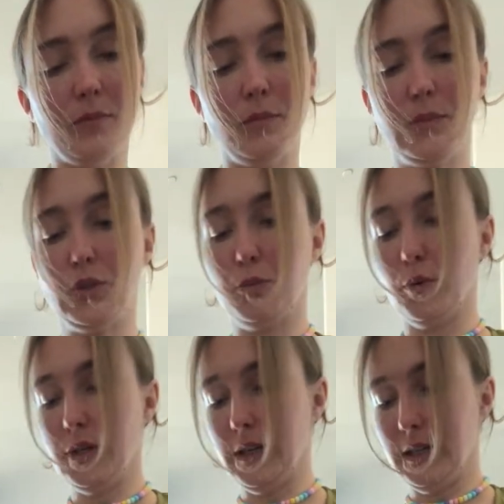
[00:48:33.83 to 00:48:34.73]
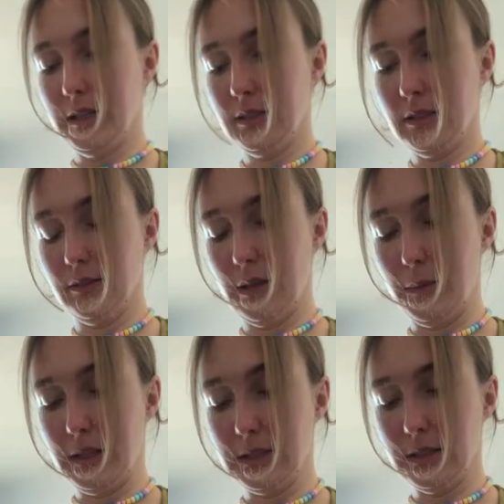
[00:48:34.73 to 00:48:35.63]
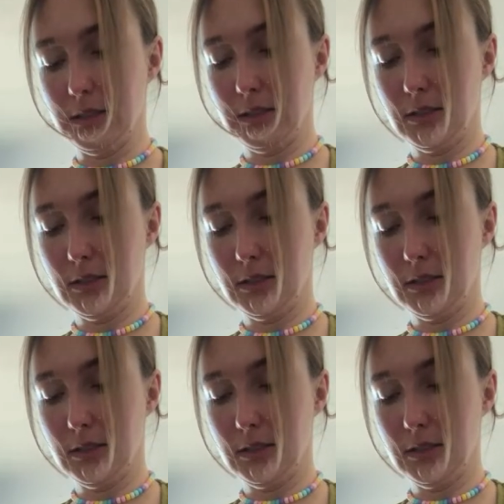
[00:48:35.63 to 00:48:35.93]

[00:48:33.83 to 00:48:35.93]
support it, if that makes sense.